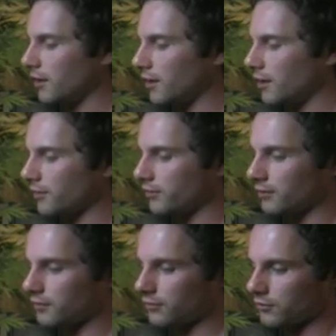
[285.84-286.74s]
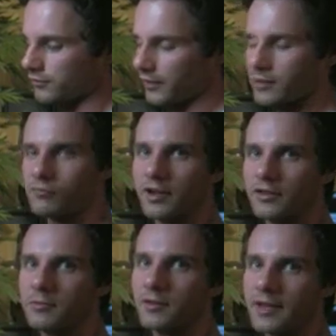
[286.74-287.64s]
to sort of take the
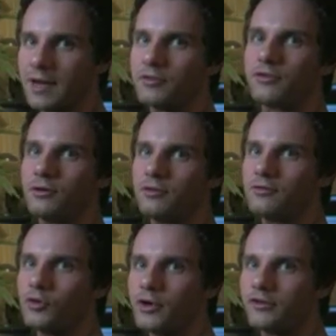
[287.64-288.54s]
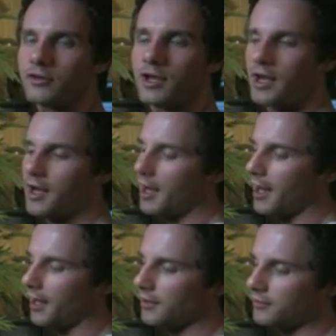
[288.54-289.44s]
rhythm and the amplitude of the voice
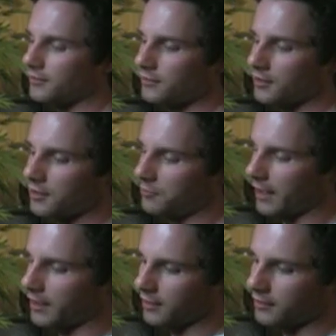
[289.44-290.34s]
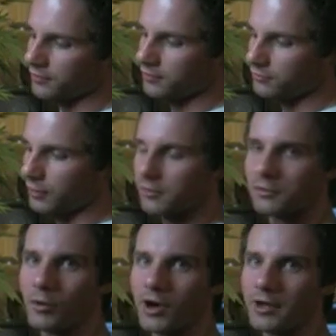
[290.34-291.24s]
and make it sort of wiggle
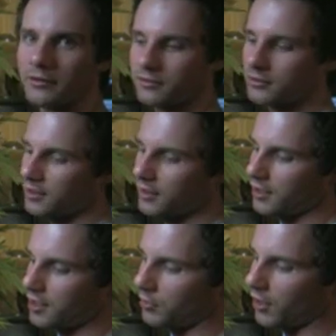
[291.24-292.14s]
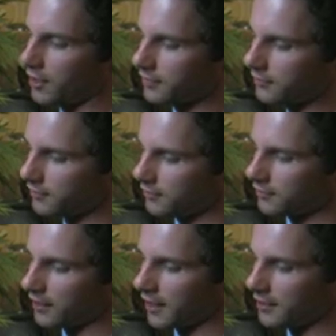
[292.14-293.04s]
the wires behind
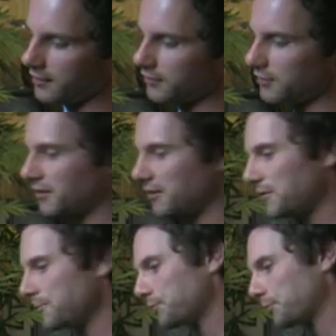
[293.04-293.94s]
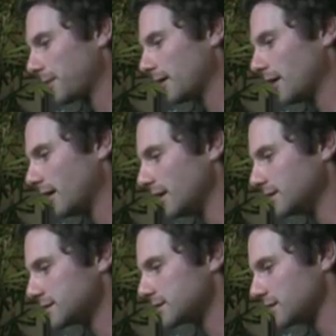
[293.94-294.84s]
the ladies.
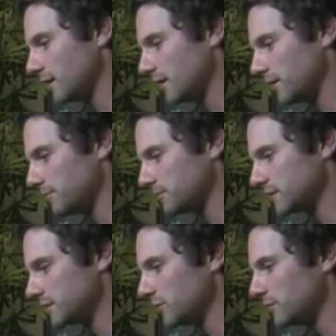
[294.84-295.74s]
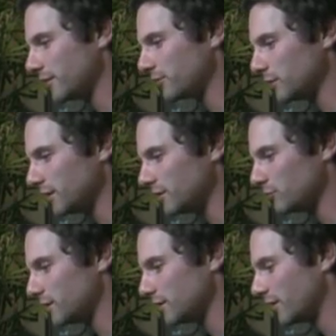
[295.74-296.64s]
And to do this,
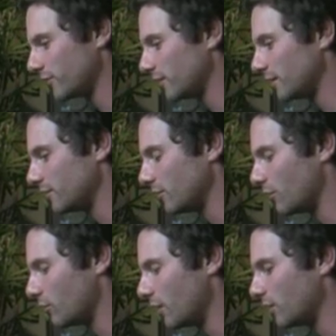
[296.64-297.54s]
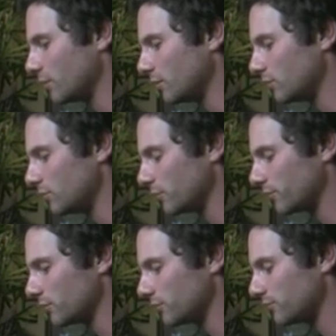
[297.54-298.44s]
we initially thought, well, we'll
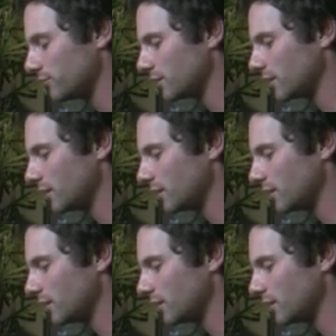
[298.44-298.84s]
sort of